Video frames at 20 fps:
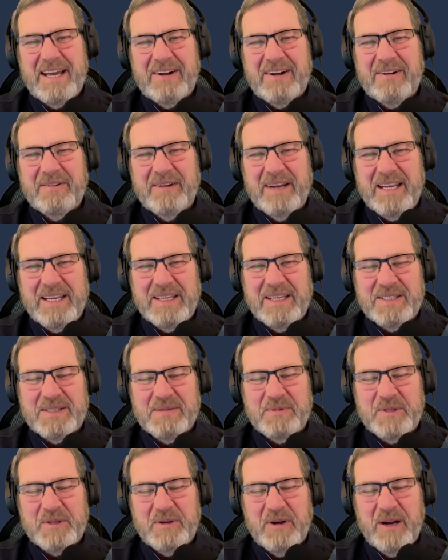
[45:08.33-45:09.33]
already a
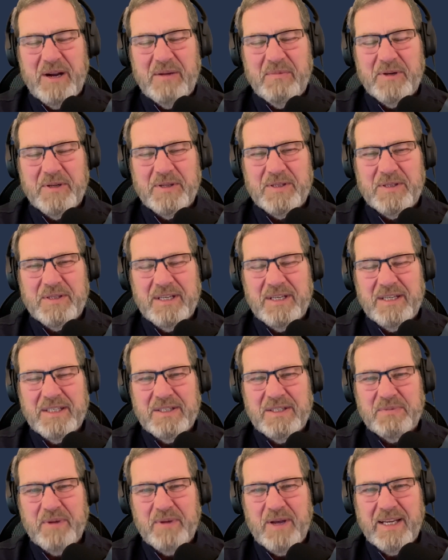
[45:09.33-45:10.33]
subscriber to
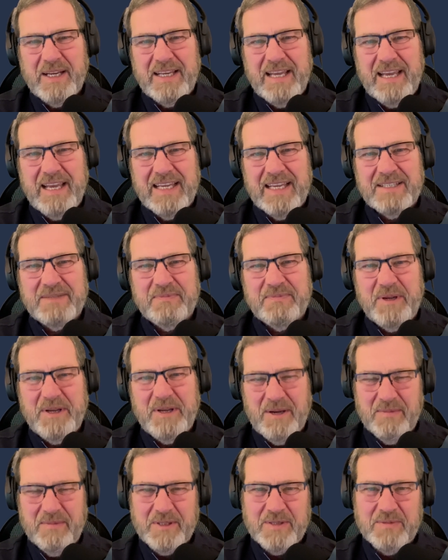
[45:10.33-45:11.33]
Josh's podcast,
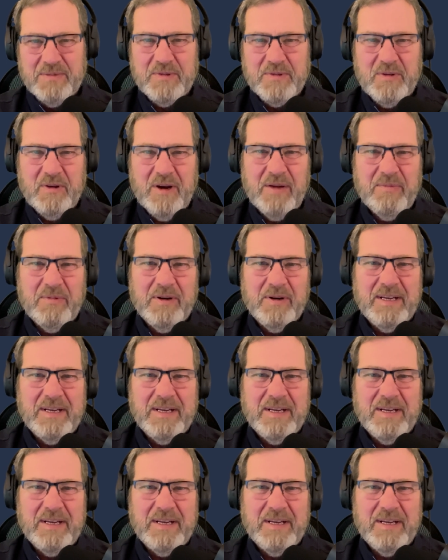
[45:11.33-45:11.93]
become a subscriber.